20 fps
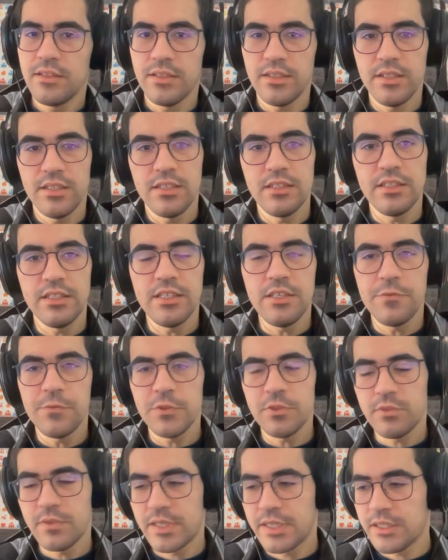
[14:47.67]
if
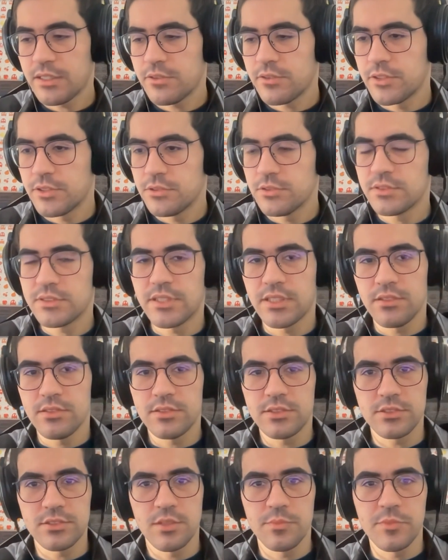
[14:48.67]
you are going to tell
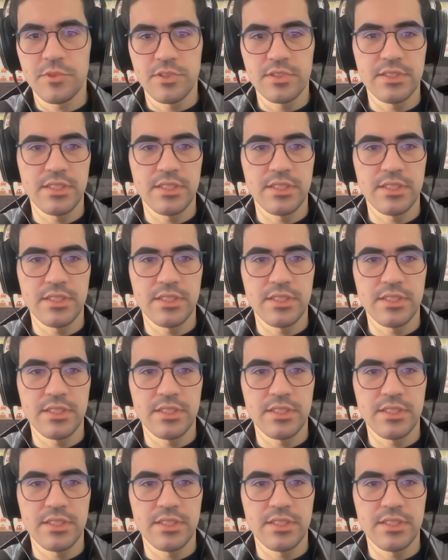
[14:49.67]
someone